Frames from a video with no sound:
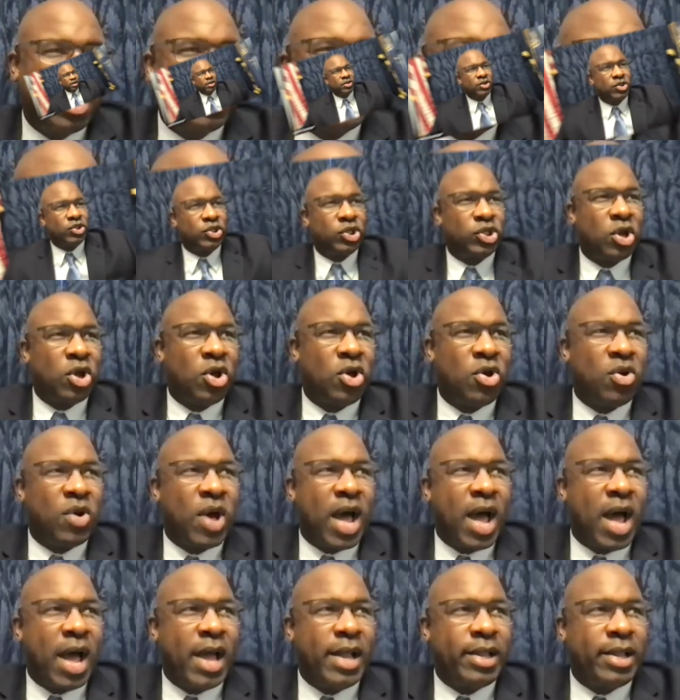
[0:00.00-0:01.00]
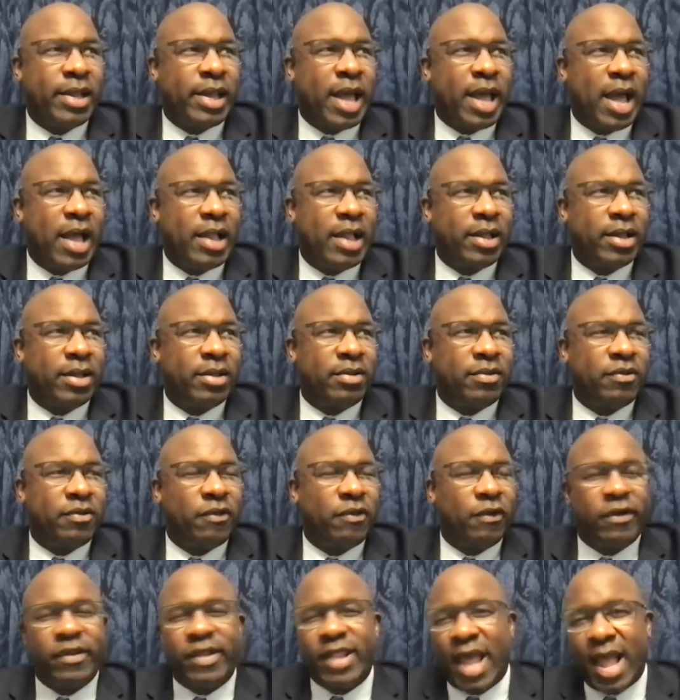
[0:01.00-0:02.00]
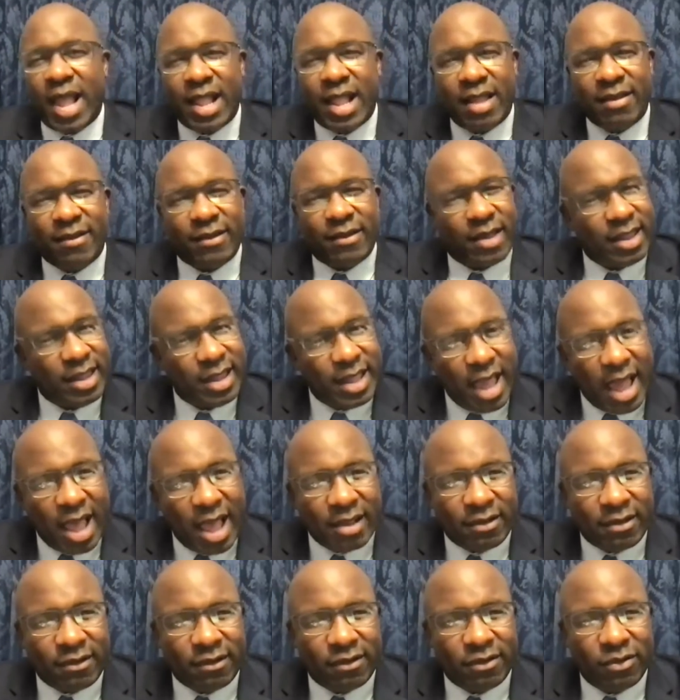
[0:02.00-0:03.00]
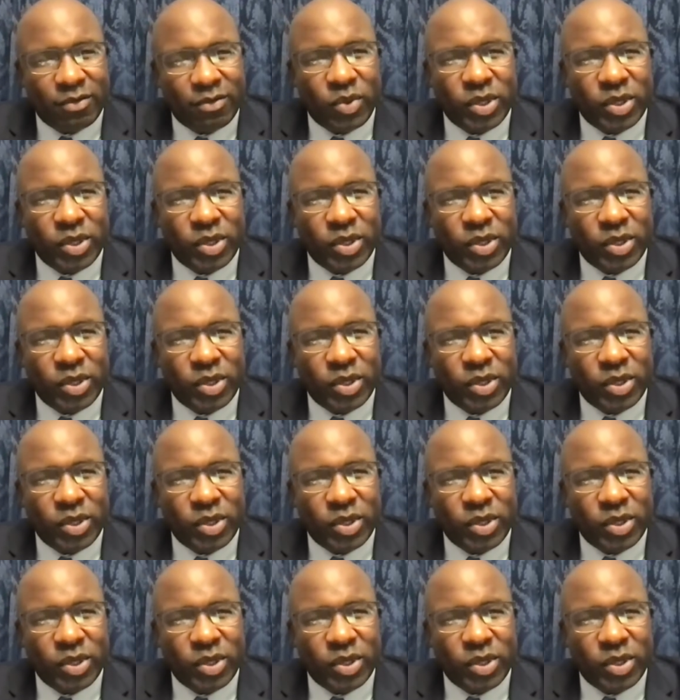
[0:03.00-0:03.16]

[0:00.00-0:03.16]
So I kind of took that as a yes,